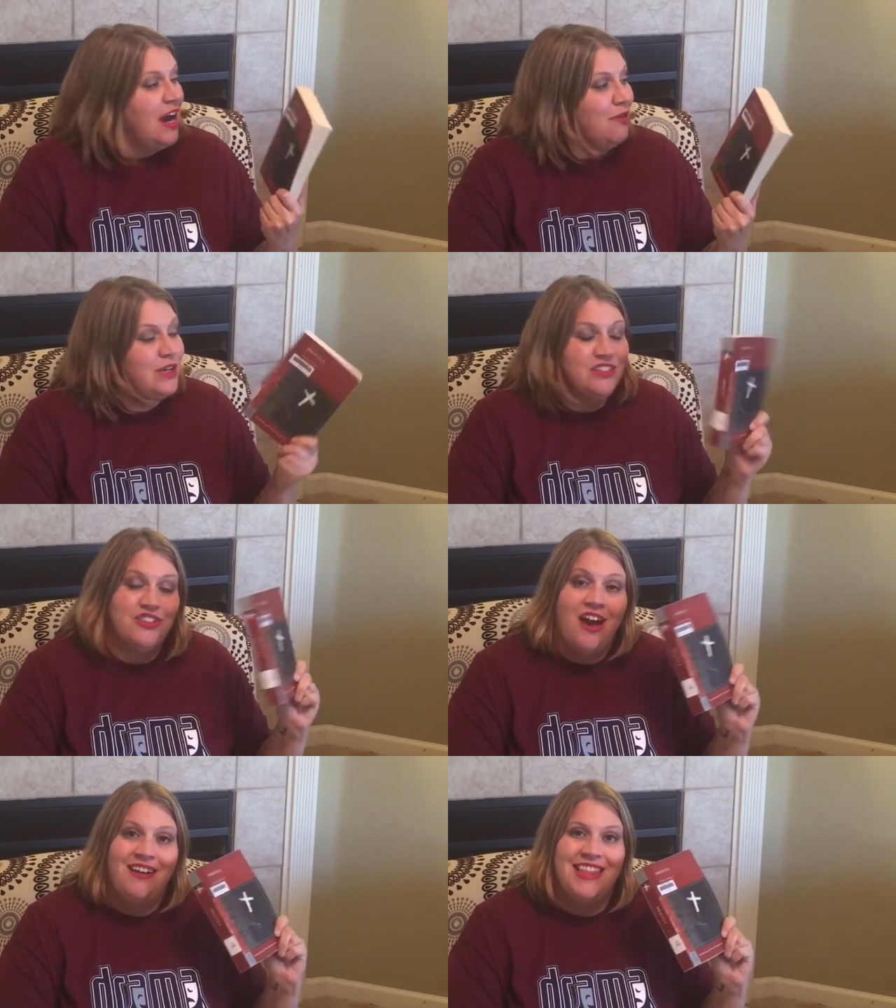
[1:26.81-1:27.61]
I went
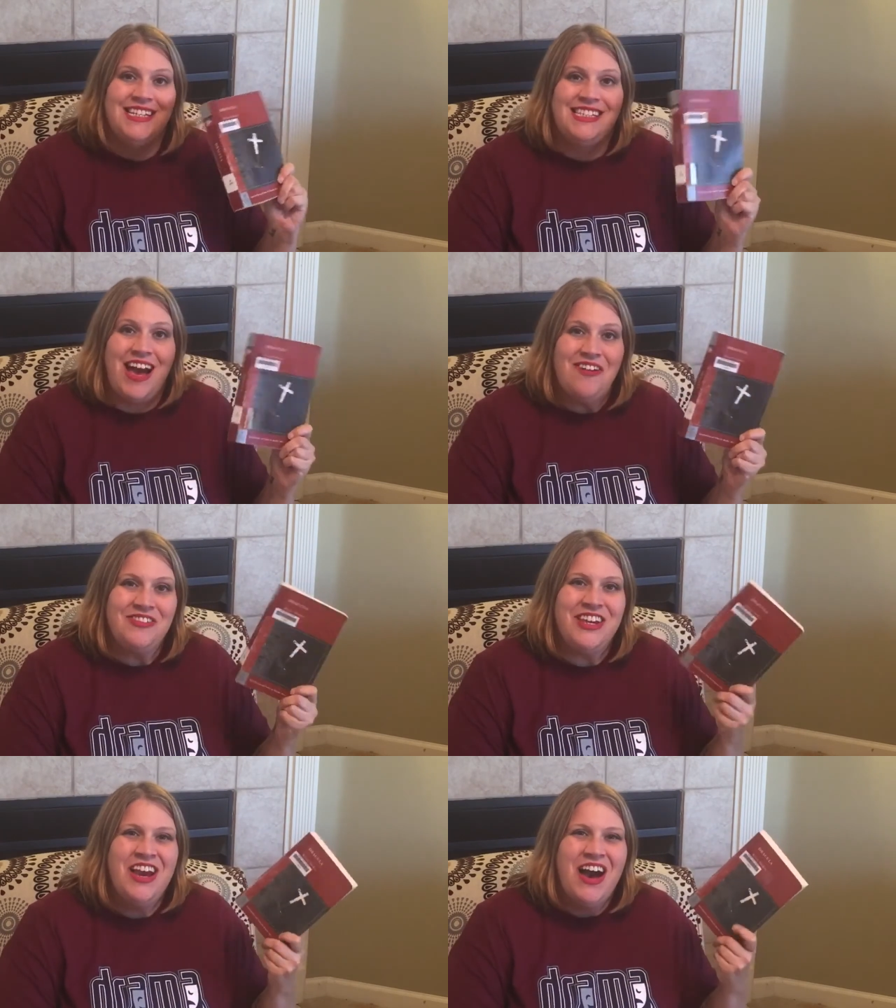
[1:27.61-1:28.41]
and checked this
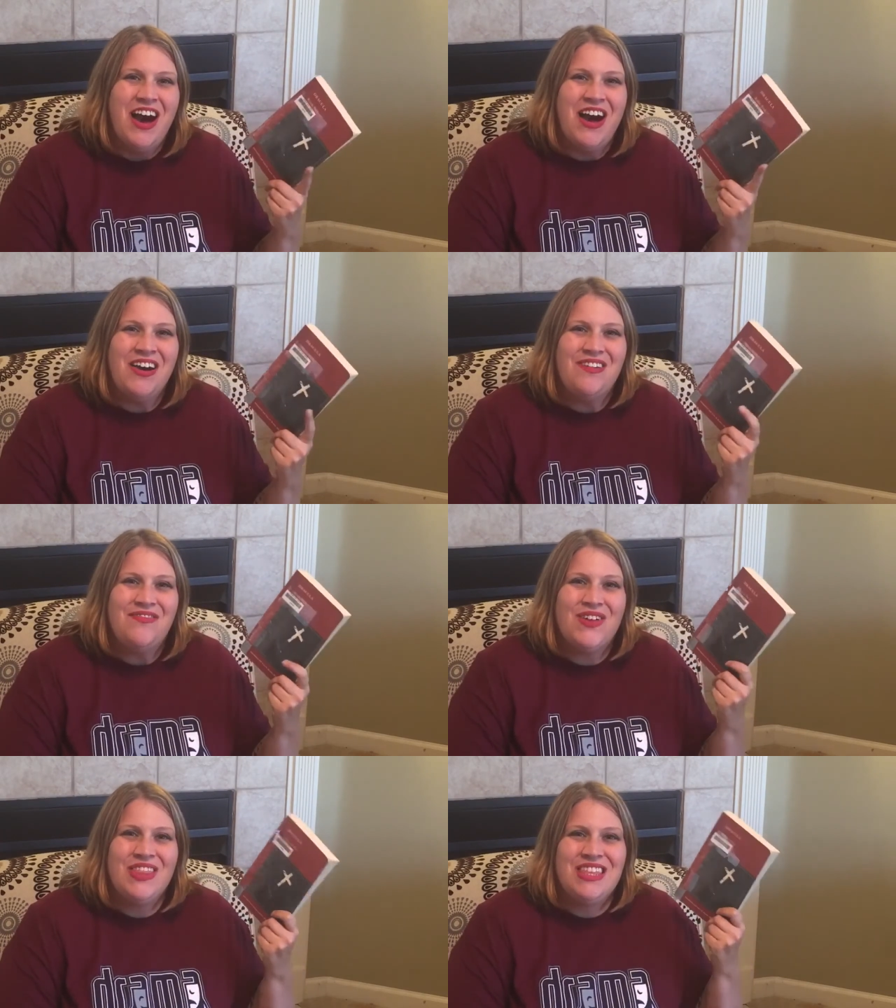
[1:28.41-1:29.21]
out
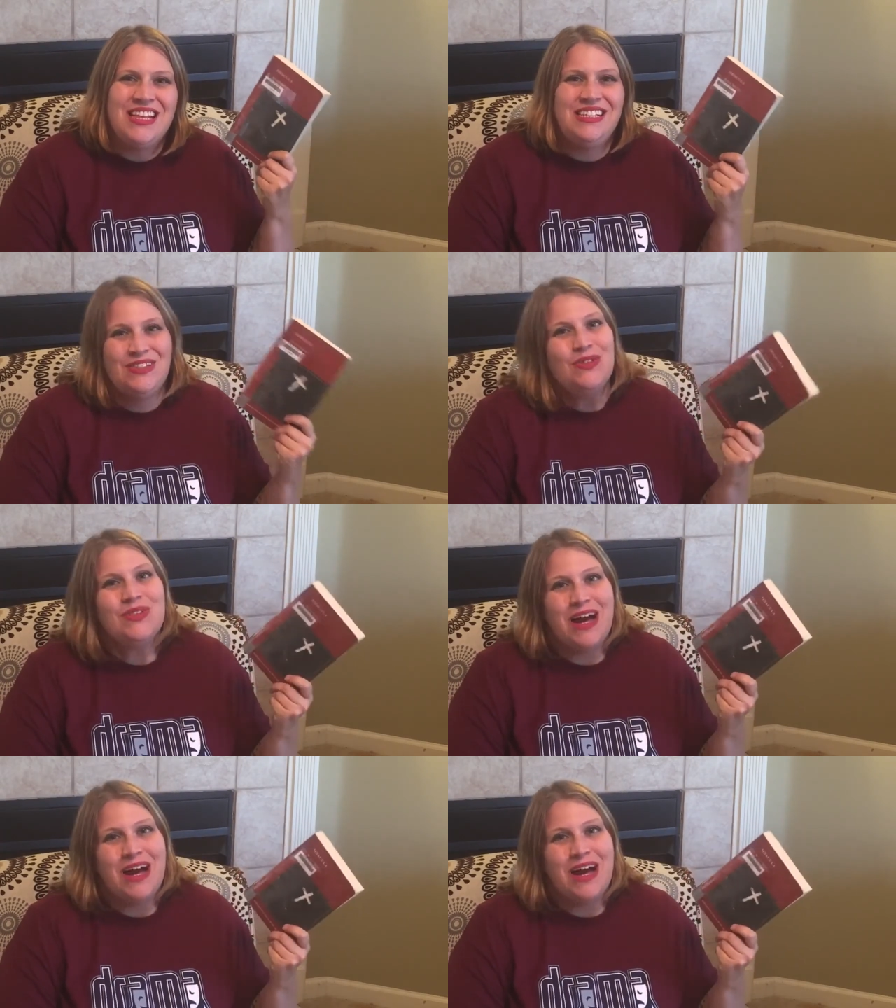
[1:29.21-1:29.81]
of the school